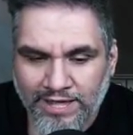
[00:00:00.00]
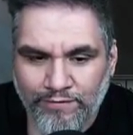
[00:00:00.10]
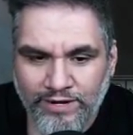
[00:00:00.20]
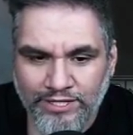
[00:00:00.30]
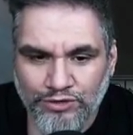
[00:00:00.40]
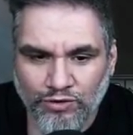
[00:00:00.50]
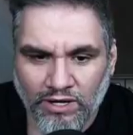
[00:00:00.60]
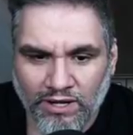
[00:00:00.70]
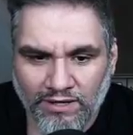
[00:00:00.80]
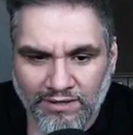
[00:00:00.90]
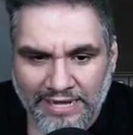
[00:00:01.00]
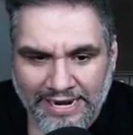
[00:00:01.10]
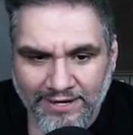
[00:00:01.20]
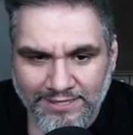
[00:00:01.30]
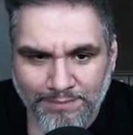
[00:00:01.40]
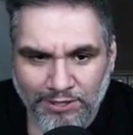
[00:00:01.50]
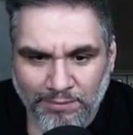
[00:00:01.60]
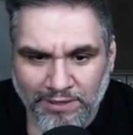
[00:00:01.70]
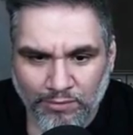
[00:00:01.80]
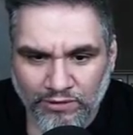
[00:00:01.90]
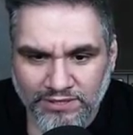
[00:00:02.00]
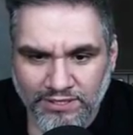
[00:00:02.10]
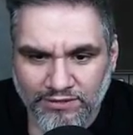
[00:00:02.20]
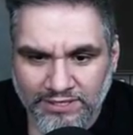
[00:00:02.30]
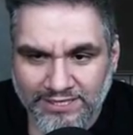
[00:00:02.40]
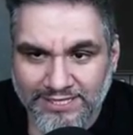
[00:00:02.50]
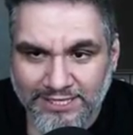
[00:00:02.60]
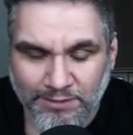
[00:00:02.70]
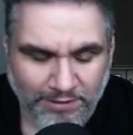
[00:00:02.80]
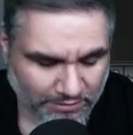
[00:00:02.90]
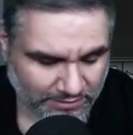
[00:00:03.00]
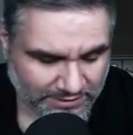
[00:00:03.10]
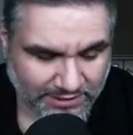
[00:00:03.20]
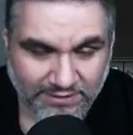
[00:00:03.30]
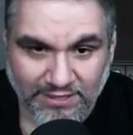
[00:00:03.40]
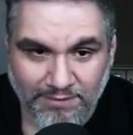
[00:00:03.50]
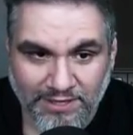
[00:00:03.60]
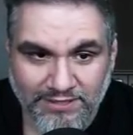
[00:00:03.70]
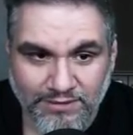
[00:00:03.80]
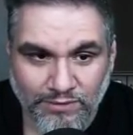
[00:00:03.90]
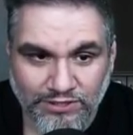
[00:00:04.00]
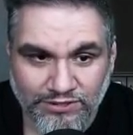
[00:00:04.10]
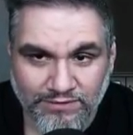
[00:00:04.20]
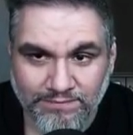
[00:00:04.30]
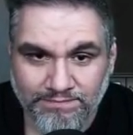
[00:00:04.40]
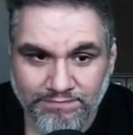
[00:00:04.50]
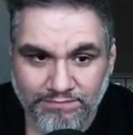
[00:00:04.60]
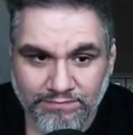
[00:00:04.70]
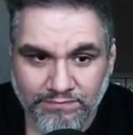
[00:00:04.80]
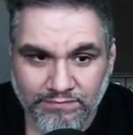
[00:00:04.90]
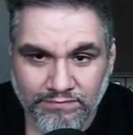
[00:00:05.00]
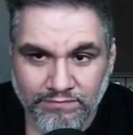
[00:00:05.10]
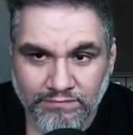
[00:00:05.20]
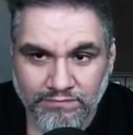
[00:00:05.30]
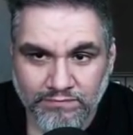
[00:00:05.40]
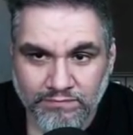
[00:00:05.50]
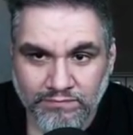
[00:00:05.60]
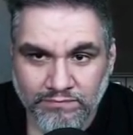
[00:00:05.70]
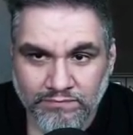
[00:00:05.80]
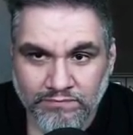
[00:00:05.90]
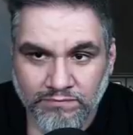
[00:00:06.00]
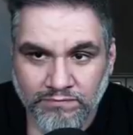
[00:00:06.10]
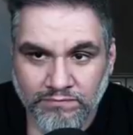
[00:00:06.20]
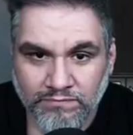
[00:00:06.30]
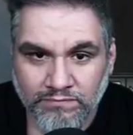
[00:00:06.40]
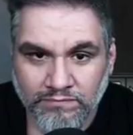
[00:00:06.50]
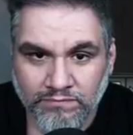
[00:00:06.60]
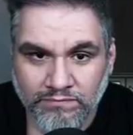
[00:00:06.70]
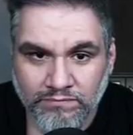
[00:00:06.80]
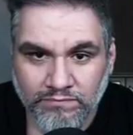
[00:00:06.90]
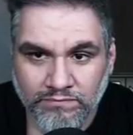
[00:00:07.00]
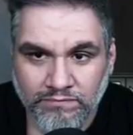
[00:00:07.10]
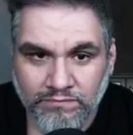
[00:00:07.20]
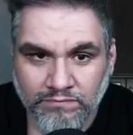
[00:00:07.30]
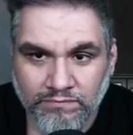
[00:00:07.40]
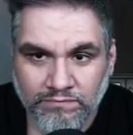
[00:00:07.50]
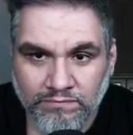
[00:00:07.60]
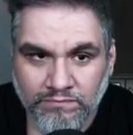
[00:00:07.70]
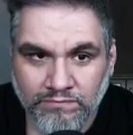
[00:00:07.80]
If we can draw a land, is it better to play Mortal Sun or is it still better to Acidic Slime? That's the question. Uh, i Depends on what they play.